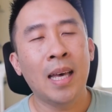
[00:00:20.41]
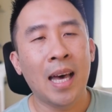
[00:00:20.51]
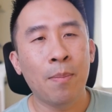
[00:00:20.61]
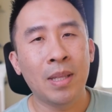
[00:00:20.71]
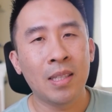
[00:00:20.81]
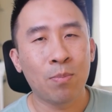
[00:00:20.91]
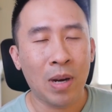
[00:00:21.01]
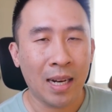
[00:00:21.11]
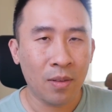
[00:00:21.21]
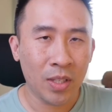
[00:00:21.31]
Uh, but this
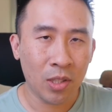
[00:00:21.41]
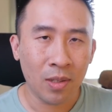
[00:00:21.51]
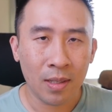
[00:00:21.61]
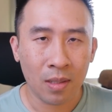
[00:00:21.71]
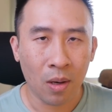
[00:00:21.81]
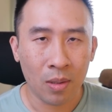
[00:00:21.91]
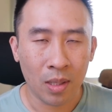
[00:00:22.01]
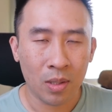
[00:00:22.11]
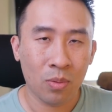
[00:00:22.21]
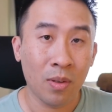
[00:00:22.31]
brand new feature is
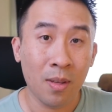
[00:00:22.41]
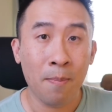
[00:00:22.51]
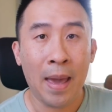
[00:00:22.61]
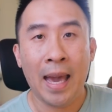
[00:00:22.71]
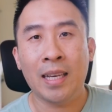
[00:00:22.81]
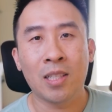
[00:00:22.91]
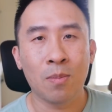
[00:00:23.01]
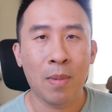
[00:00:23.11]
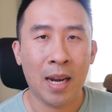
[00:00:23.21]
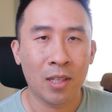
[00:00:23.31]
called Swift
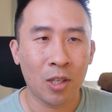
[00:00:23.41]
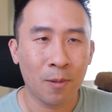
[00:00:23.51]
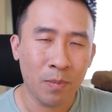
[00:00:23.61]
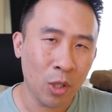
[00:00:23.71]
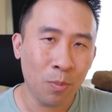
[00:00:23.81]
Package Manager.